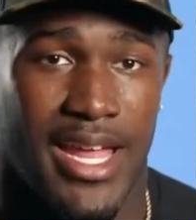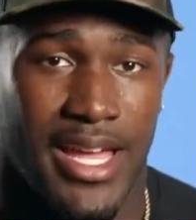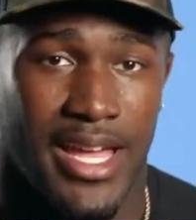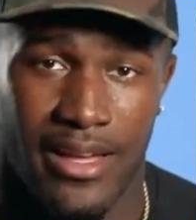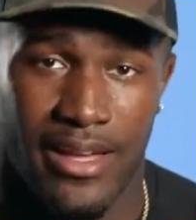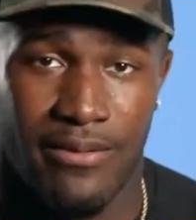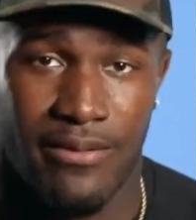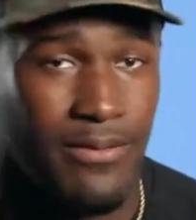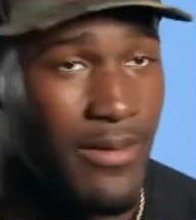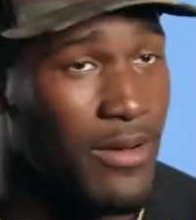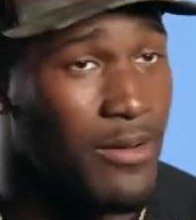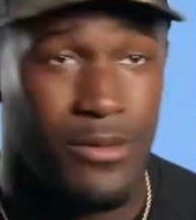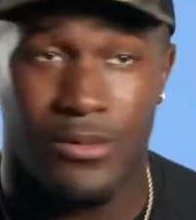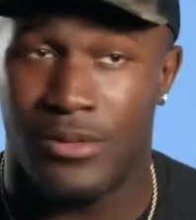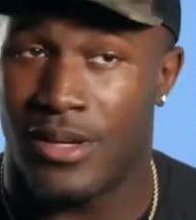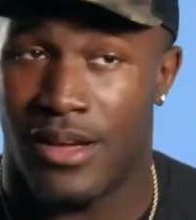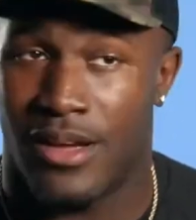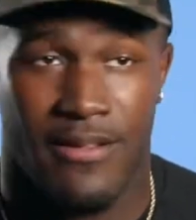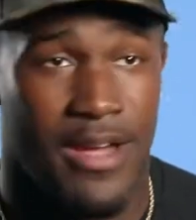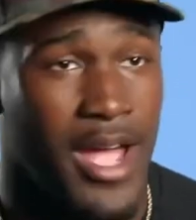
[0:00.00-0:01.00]
Like, if
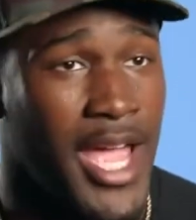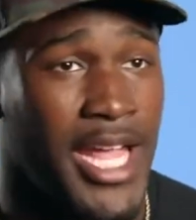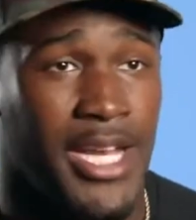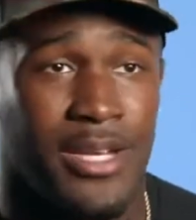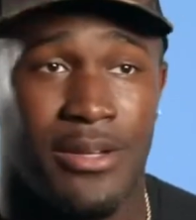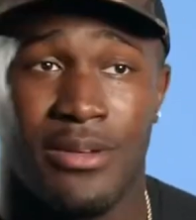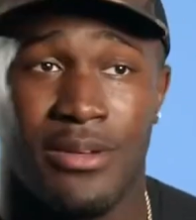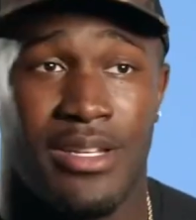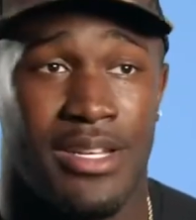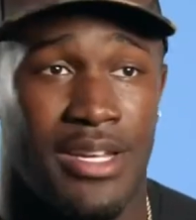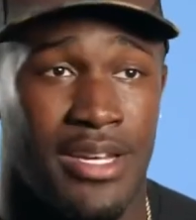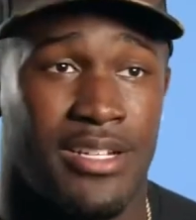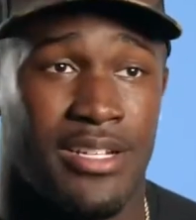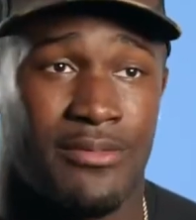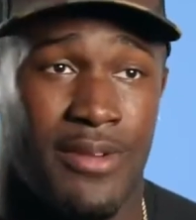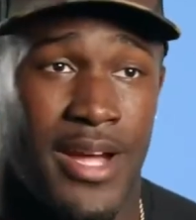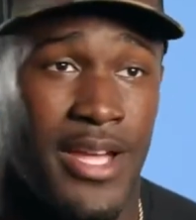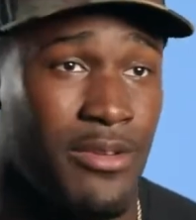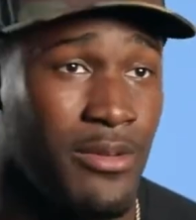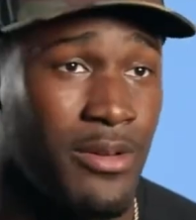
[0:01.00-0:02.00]
I ain't doing nothing
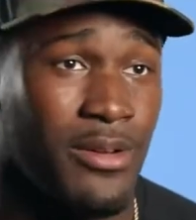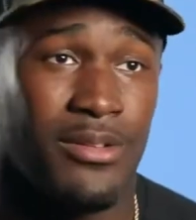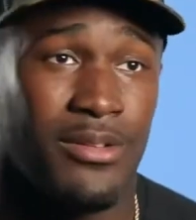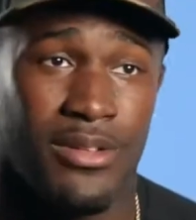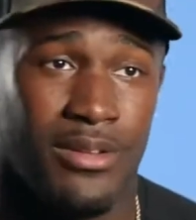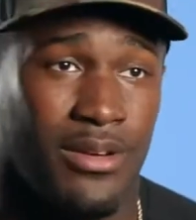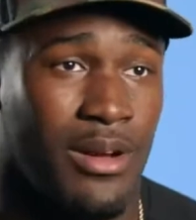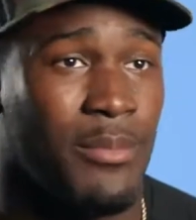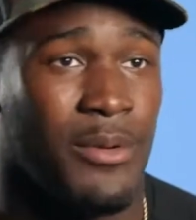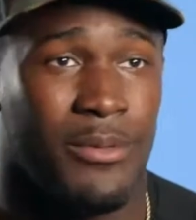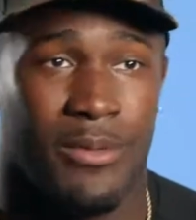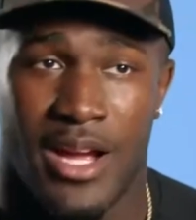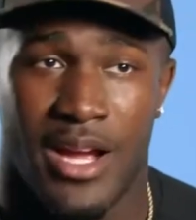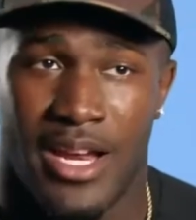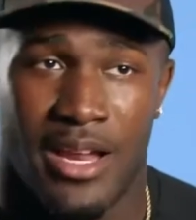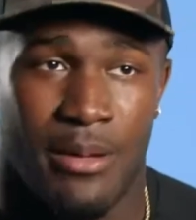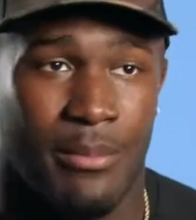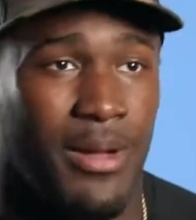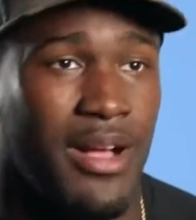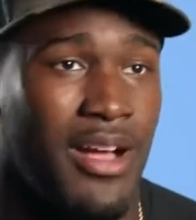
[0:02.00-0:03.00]
else right, you're going to know I'm
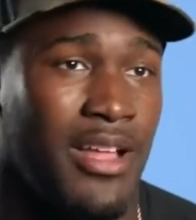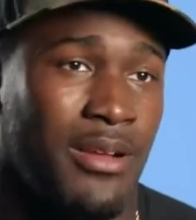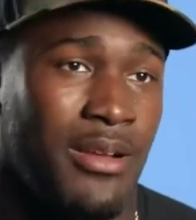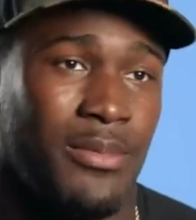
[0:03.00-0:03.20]
around that ball,